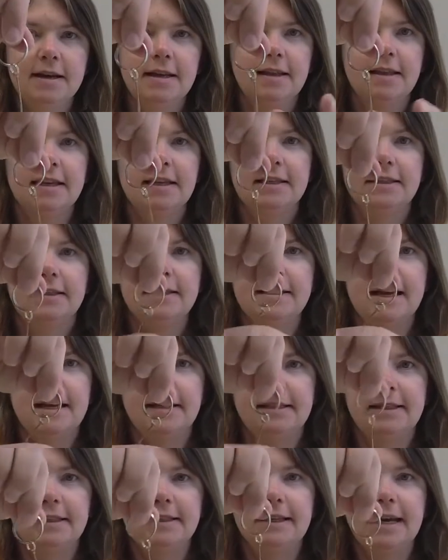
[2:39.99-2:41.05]
this
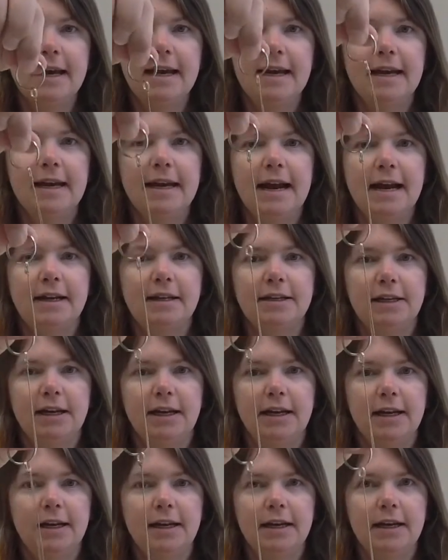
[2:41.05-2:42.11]
nice and tight
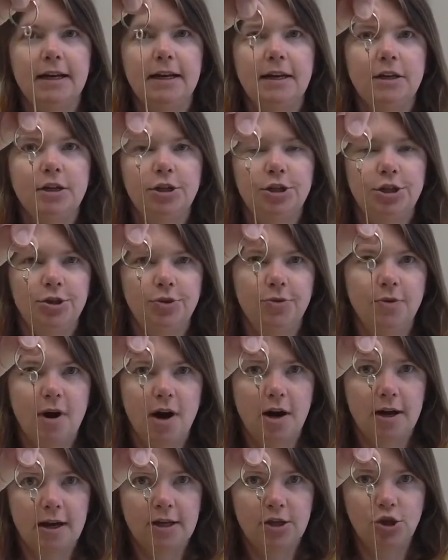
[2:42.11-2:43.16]
connected to
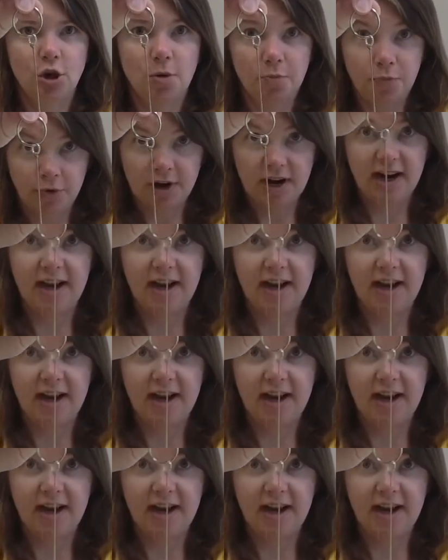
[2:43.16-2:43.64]
our jump ring,